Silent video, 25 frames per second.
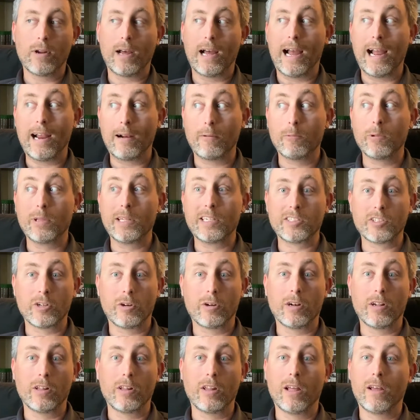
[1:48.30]
I really
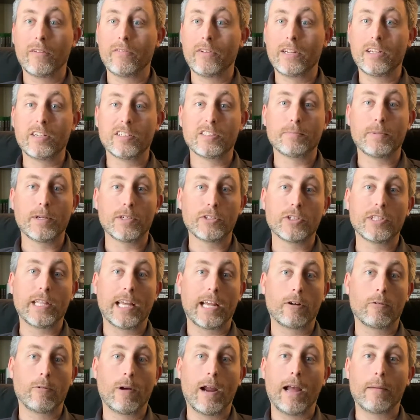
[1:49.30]
started to love it, and especially
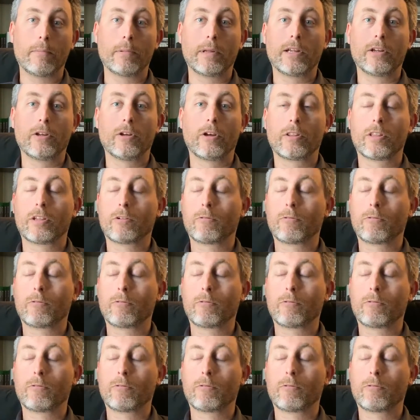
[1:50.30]
that grappling hook.